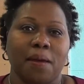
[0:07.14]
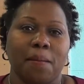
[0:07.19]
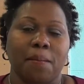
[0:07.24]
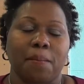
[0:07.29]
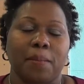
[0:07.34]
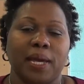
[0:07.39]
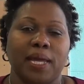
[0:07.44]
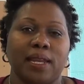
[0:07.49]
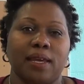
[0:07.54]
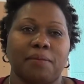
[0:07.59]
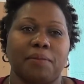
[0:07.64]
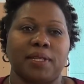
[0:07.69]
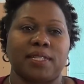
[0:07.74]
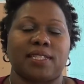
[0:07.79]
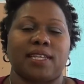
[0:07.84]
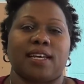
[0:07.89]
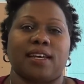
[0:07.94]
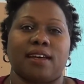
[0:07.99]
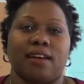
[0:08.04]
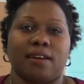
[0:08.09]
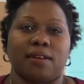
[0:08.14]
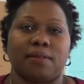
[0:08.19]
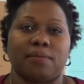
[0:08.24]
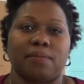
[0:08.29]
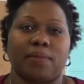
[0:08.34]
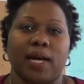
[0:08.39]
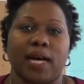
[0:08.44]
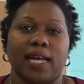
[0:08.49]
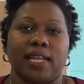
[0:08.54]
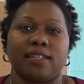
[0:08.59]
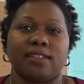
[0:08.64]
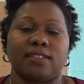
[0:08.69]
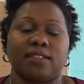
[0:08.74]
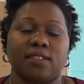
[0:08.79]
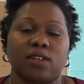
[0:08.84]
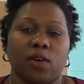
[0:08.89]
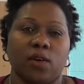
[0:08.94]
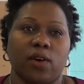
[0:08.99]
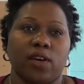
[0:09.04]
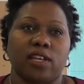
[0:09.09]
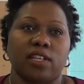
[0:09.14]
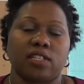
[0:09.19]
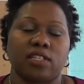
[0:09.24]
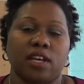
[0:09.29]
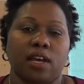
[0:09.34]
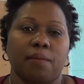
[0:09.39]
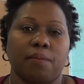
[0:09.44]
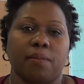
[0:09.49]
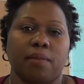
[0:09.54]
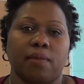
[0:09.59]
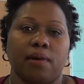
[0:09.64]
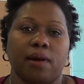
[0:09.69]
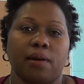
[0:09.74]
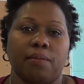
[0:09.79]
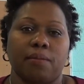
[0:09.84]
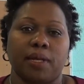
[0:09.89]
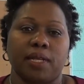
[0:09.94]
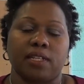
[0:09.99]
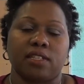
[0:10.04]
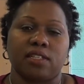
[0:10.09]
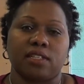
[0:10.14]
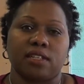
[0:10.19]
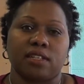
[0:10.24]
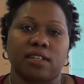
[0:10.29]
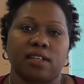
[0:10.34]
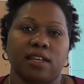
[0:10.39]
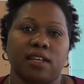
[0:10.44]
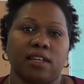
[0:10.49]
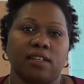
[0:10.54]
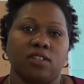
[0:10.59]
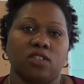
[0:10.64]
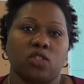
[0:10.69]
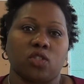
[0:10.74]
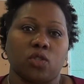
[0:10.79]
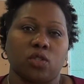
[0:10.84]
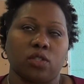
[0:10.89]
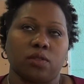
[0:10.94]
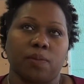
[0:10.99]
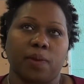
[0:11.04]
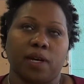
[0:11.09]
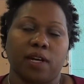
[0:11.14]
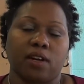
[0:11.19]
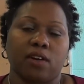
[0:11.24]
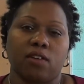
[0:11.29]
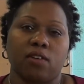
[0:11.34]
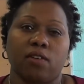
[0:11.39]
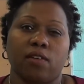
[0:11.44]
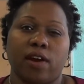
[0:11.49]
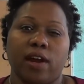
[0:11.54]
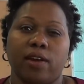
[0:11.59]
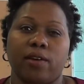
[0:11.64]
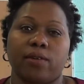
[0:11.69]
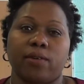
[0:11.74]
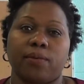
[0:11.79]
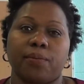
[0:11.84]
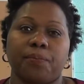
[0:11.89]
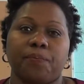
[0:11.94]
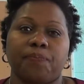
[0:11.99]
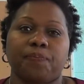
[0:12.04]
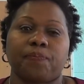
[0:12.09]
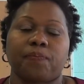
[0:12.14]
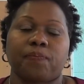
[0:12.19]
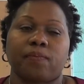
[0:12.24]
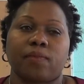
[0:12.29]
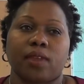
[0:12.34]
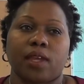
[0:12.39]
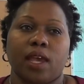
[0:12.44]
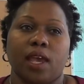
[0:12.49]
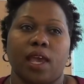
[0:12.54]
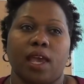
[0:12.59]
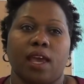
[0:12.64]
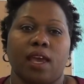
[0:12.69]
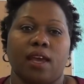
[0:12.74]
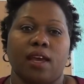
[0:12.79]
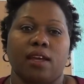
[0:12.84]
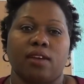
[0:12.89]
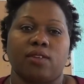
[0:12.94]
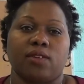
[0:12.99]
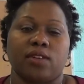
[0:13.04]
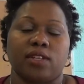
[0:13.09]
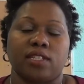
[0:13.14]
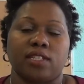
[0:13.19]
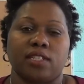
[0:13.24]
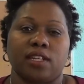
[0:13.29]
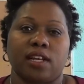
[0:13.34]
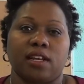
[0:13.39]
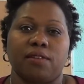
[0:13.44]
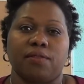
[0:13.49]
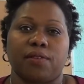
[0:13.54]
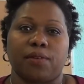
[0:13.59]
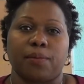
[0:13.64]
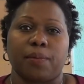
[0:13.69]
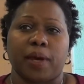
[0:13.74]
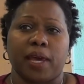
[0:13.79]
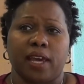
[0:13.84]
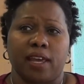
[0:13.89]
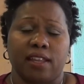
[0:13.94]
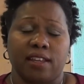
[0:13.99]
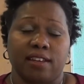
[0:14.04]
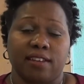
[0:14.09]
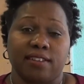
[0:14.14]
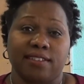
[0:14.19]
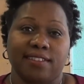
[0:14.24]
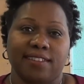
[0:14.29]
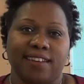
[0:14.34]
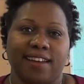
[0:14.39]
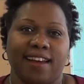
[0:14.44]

My name is Alice Koech. I'm a minister in Julesburg, Colorado, and originally from Kenya.